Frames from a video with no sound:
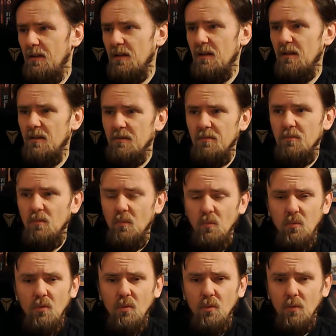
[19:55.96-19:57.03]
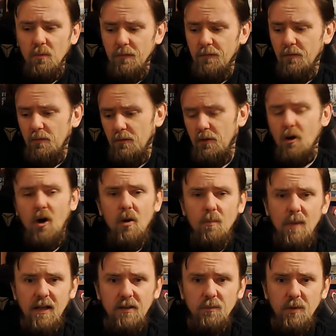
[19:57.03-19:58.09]
the rule for
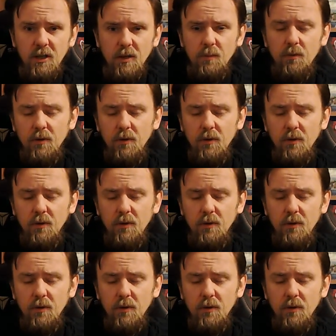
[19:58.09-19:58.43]
combat being